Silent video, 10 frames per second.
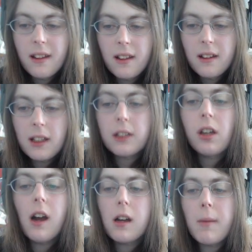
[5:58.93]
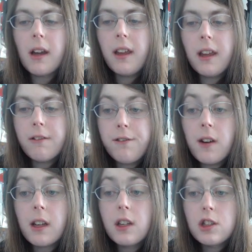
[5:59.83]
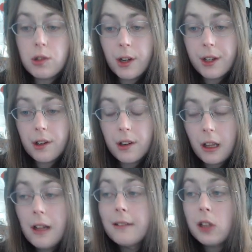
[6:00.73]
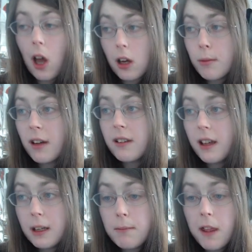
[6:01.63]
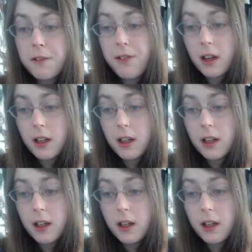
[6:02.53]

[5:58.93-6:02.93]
Like, talk about getting fucking triggered. Talk about getting motherfucking